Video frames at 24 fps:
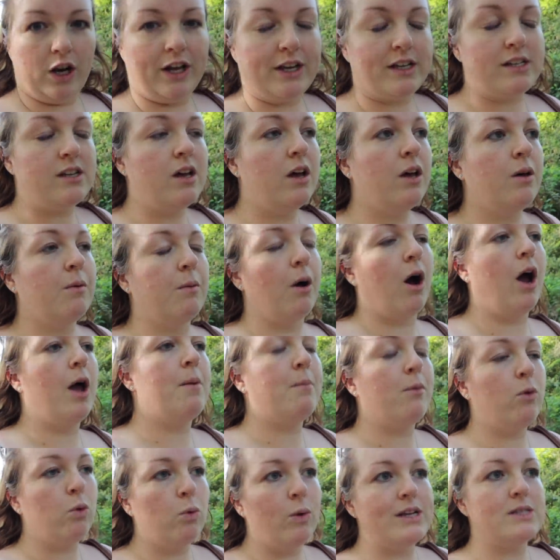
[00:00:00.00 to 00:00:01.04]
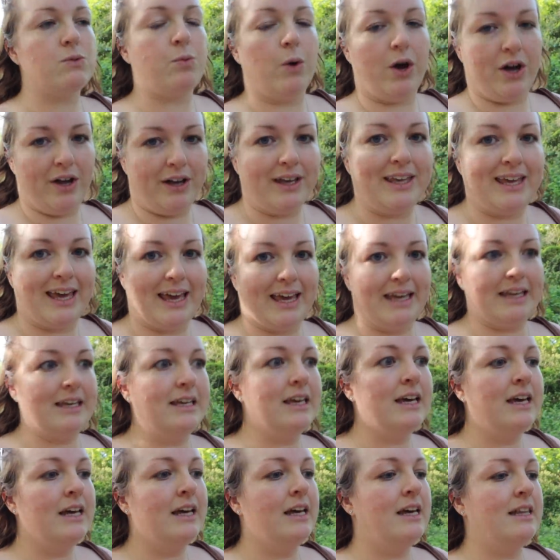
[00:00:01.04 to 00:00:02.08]
Like, I'm always working,
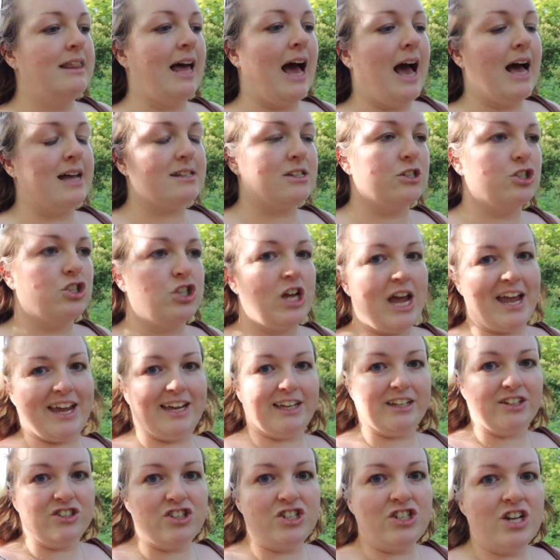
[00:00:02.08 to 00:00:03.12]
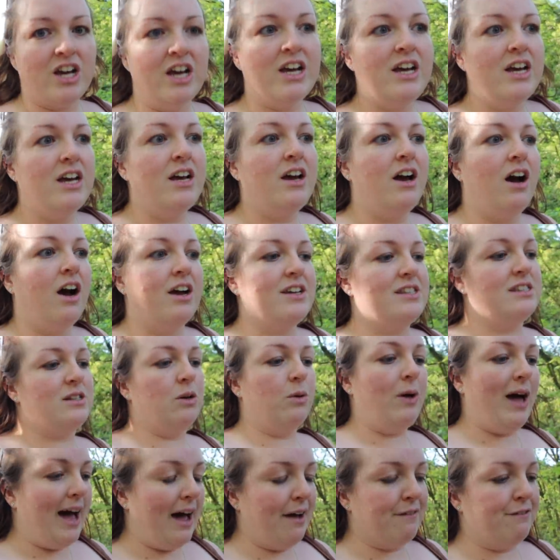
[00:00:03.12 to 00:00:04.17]
that hasn't changed. I still
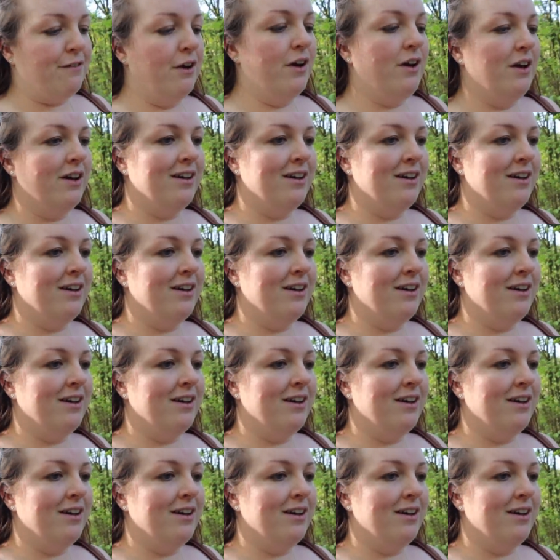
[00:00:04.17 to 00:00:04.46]
have